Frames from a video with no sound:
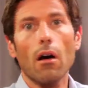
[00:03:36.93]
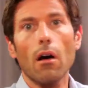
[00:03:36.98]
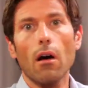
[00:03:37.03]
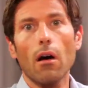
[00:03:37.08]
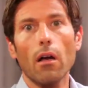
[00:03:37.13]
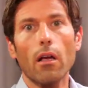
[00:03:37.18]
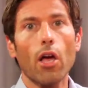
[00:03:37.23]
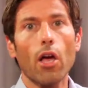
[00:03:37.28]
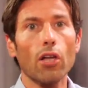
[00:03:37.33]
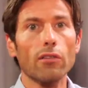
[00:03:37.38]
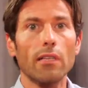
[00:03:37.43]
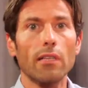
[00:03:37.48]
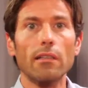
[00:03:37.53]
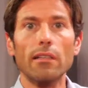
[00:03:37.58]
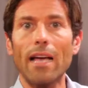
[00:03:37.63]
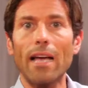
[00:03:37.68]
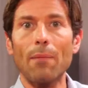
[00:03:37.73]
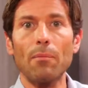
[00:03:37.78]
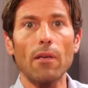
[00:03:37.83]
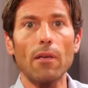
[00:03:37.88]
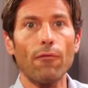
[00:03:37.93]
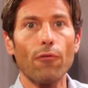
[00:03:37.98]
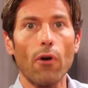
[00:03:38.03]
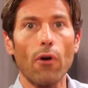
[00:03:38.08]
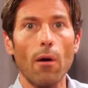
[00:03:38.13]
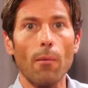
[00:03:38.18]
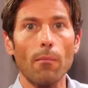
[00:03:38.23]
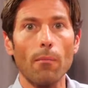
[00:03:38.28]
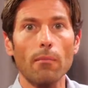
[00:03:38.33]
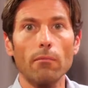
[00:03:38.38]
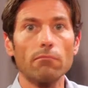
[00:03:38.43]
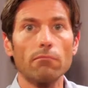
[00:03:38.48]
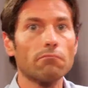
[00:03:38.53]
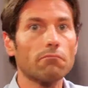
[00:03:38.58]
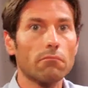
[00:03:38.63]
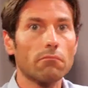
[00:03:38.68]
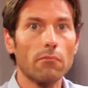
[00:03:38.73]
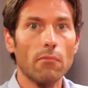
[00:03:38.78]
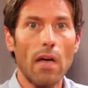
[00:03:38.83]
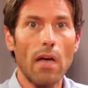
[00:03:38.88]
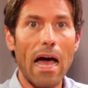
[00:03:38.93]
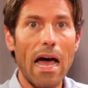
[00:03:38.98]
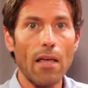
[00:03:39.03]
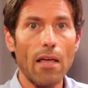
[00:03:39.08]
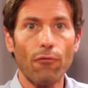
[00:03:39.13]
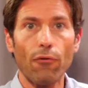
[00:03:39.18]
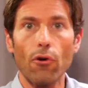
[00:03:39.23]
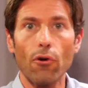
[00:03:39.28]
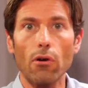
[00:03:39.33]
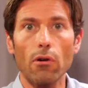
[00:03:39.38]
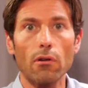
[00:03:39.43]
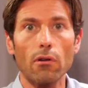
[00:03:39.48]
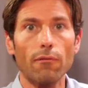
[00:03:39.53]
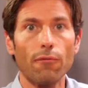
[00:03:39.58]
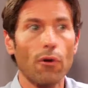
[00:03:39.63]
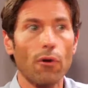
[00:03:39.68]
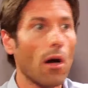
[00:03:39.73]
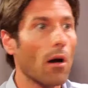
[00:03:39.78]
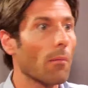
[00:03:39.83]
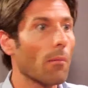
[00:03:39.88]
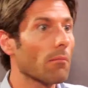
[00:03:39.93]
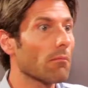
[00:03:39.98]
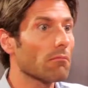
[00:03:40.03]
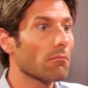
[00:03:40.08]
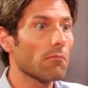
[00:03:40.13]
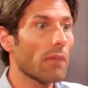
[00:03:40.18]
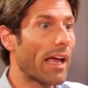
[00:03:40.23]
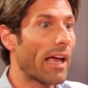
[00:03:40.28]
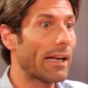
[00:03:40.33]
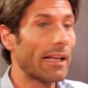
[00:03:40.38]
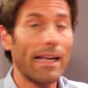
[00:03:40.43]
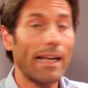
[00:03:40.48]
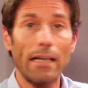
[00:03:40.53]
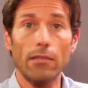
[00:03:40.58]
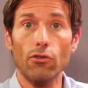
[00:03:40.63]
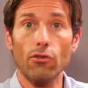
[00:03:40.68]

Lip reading: content coming from iPhone, from any kind of